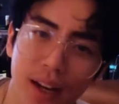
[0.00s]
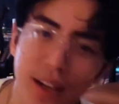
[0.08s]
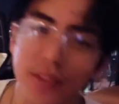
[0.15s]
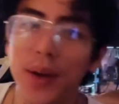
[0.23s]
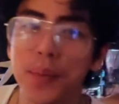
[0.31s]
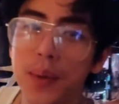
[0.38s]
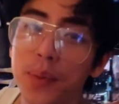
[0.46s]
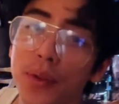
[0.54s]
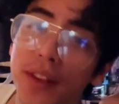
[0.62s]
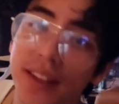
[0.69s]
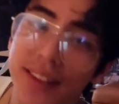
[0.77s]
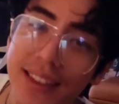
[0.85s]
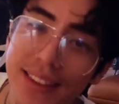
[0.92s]
I love how
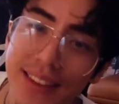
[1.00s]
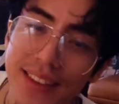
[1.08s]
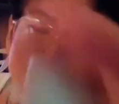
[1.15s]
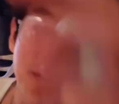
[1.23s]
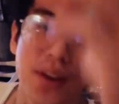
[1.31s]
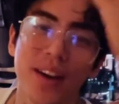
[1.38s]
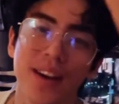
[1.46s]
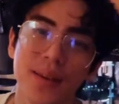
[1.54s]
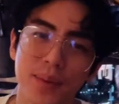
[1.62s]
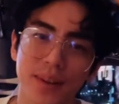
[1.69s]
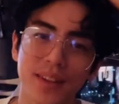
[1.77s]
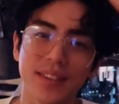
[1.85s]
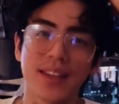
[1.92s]
people think that's a
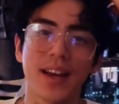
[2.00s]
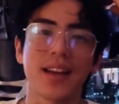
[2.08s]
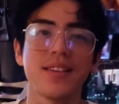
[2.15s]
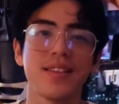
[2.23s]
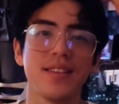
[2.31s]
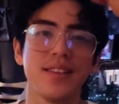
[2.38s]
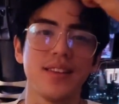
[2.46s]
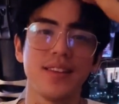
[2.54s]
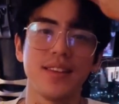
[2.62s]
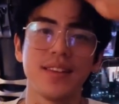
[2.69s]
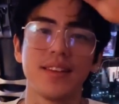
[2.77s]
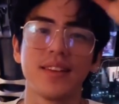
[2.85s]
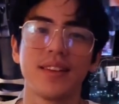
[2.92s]
sky, but it's
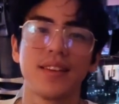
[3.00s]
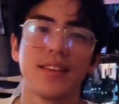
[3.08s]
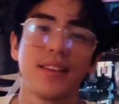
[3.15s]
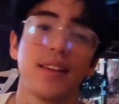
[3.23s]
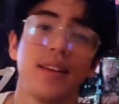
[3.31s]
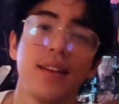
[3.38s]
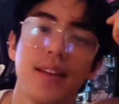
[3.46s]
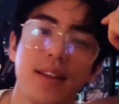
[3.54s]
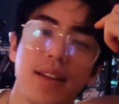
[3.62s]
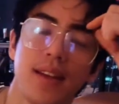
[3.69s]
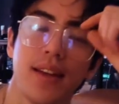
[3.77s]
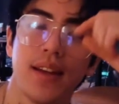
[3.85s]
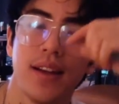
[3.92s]
actually
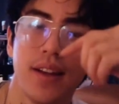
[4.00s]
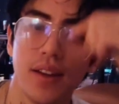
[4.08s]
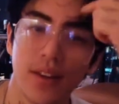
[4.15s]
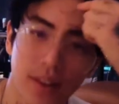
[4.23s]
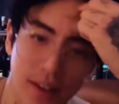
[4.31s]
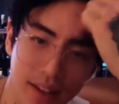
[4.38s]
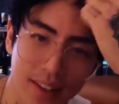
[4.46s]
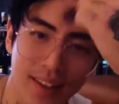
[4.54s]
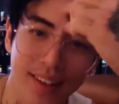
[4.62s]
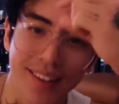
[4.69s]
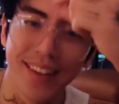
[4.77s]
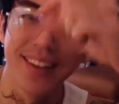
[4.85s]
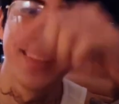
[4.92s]
a light